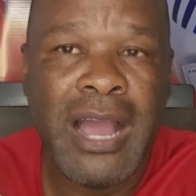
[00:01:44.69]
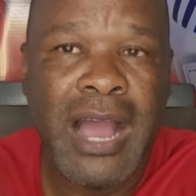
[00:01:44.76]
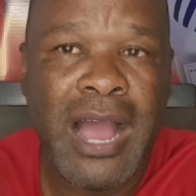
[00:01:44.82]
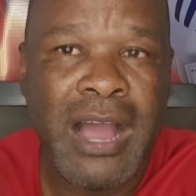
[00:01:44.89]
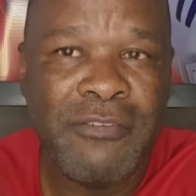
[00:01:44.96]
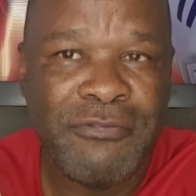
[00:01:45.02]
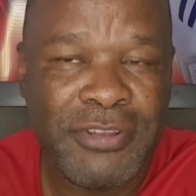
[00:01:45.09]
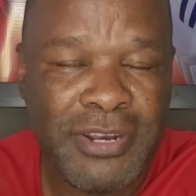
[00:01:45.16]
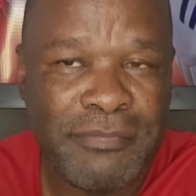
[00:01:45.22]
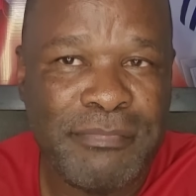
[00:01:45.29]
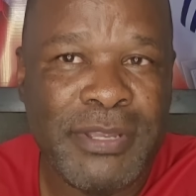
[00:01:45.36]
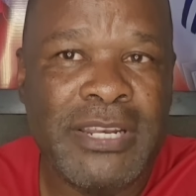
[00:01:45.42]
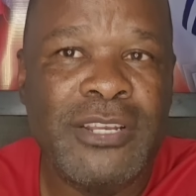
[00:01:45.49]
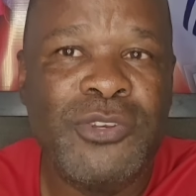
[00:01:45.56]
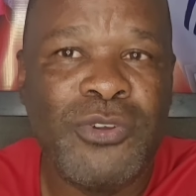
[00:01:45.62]

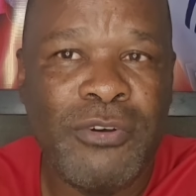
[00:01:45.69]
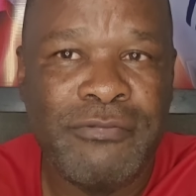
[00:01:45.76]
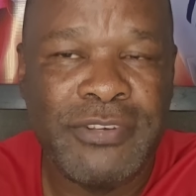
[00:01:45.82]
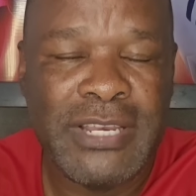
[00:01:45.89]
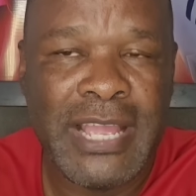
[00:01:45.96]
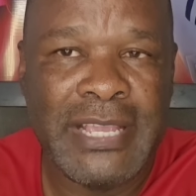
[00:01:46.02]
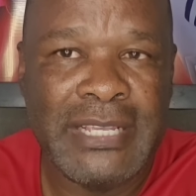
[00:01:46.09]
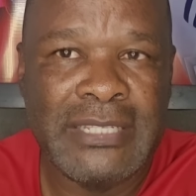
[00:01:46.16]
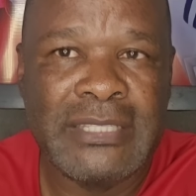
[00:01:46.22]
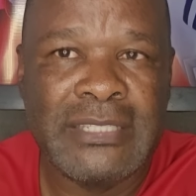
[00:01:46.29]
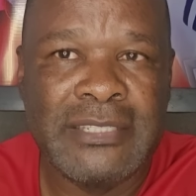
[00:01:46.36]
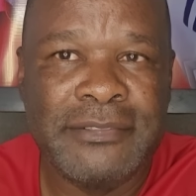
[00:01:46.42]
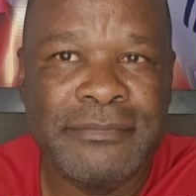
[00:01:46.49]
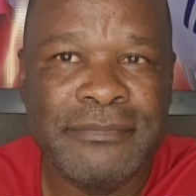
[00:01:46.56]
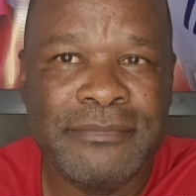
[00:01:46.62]
availability of dates
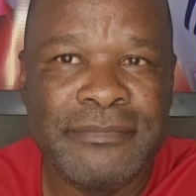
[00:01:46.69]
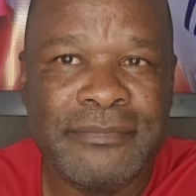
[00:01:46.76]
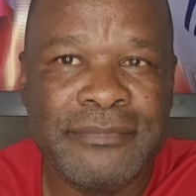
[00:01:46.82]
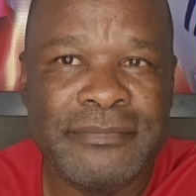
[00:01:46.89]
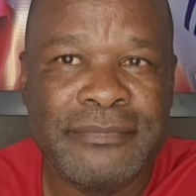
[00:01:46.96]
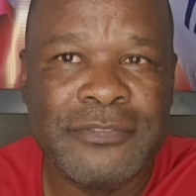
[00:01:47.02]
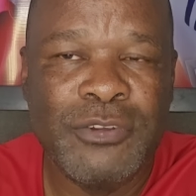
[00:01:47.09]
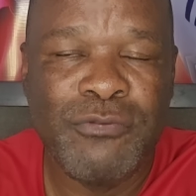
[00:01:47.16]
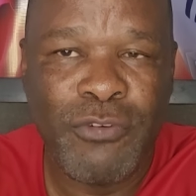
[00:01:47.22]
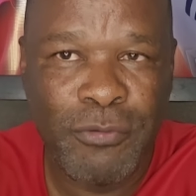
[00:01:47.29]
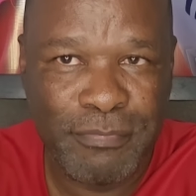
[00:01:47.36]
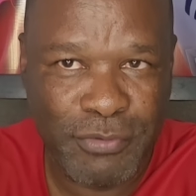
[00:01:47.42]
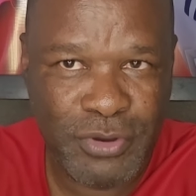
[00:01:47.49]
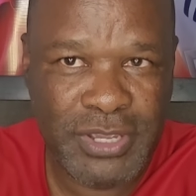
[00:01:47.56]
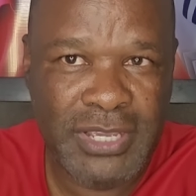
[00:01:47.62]
for
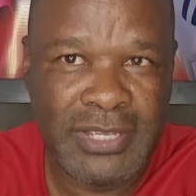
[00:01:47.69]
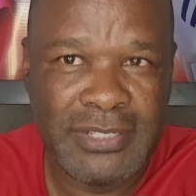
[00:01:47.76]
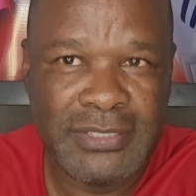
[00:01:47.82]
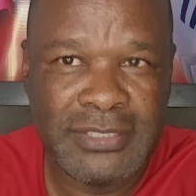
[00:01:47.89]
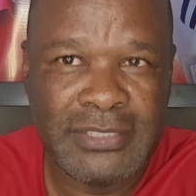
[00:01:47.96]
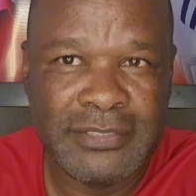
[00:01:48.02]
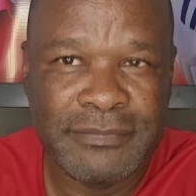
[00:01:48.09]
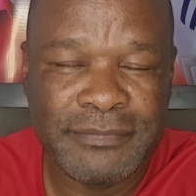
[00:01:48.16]
bookings.